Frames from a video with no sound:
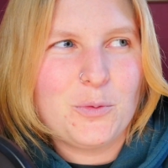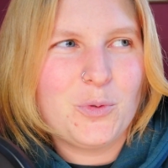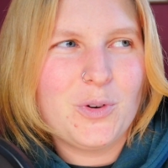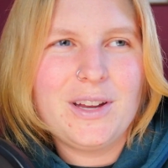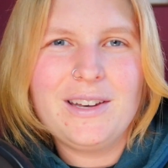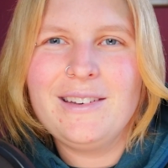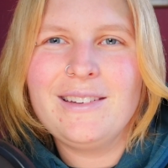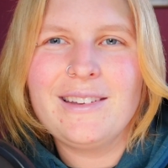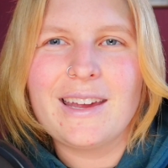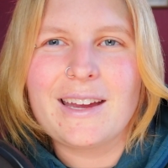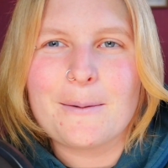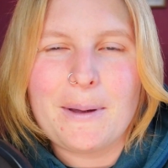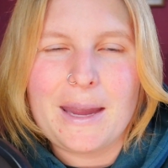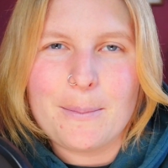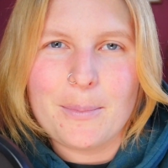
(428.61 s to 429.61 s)
written like
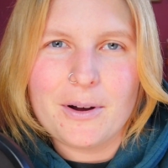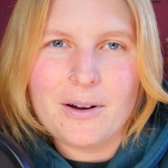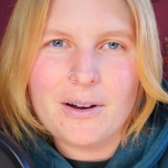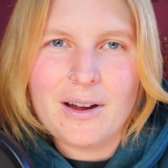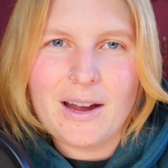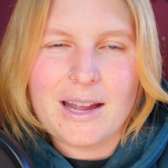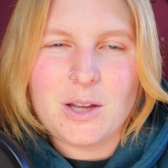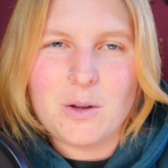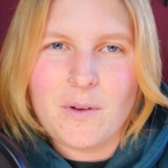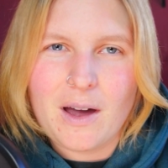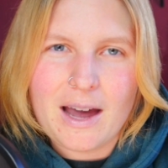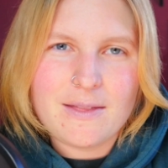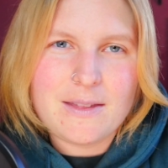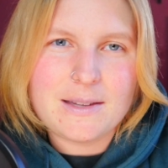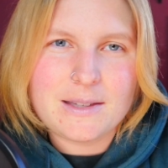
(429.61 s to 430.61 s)
a paper and you've
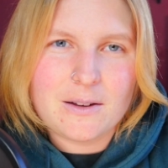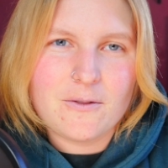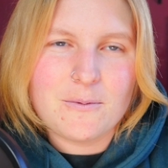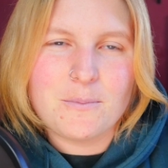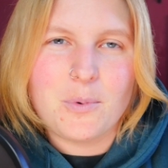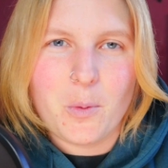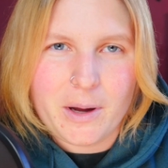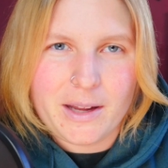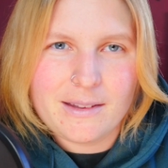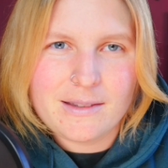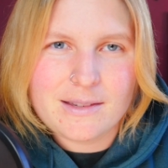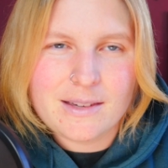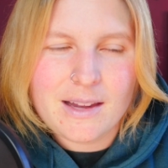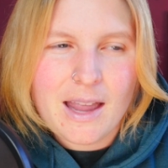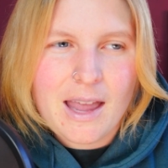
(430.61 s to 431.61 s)
had these different
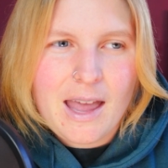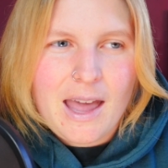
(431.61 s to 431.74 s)
points